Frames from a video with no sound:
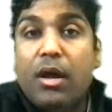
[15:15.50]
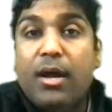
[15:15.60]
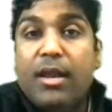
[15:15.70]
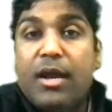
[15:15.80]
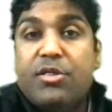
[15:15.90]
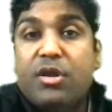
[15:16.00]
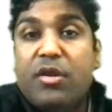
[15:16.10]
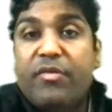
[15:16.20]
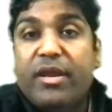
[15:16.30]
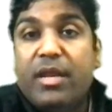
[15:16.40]
A large
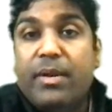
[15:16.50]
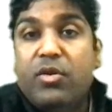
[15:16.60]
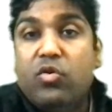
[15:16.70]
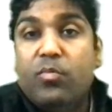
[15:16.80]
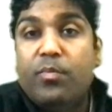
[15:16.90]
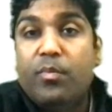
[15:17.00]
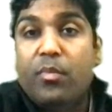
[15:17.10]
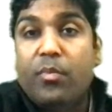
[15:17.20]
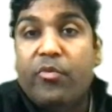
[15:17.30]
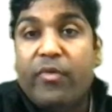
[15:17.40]
country unable to
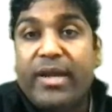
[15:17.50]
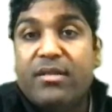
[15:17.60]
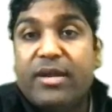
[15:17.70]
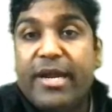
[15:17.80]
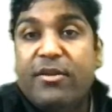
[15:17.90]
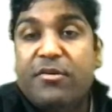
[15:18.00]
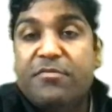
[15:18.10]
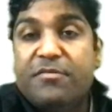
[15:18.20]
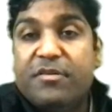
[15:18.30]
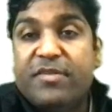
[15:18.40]
provide the kind
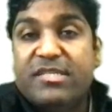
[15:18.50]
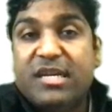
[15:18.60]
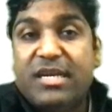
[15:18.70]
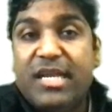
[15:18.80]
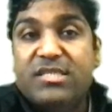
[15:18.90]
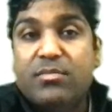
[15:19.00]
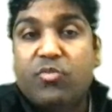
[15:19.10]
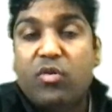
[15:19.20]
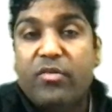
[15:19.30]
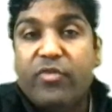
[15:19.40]
of facilities
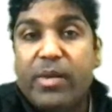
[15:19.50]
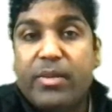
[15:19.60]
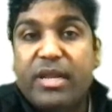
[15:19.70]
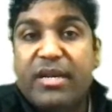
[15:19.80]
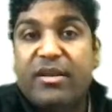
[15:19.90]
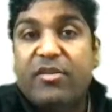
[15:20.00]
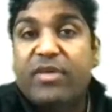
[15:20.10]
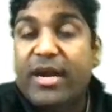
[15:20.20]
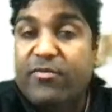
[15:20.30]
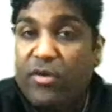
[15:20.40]
and environment that can
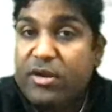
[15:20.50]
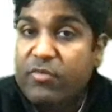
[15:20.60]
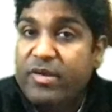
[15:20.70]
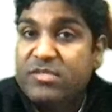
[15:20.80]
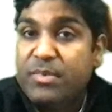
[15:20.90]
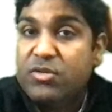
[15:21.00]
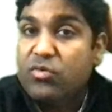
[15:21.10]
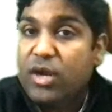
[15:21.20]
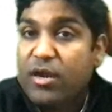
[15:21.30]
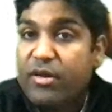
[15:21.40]
attract foreign investment
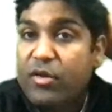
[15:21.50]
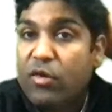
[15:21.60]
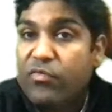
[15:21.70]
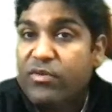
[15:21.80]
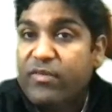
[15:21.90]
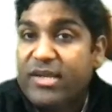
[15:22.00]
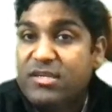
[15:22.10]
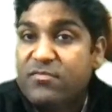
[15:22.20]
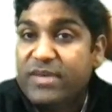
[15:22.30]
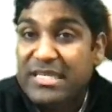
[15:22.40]
through country often finds
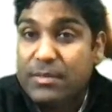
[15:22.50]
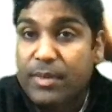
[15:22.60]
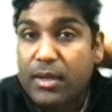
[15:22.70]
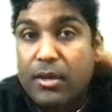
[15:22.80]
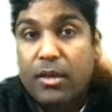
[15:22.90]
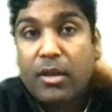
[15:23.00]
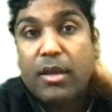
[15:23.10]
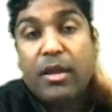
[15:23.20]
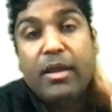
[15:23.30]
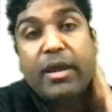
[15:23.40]
it feasible and
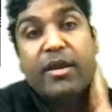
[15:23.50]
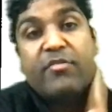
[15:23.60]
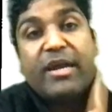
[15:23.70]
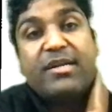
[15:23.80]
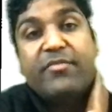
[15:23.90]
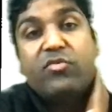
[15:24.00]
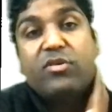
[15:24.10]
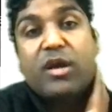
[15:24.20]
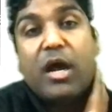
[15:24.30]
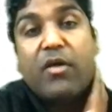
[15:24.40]
attractive to
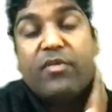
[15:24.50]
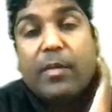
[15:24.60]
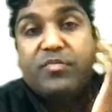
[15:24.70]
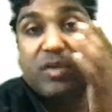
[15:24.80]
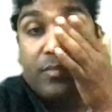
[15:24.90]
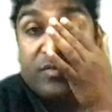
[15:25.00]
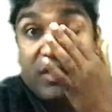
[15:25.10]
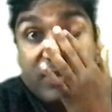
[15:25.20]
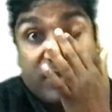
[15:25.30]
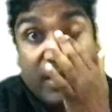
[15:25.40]
carve up some
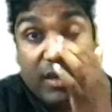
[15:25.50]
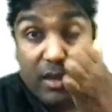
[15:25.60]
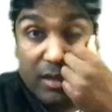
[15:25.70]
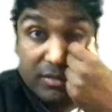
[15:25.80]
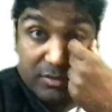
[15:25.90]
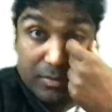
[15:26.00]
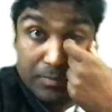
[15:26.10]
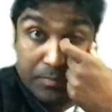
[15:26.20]
its areas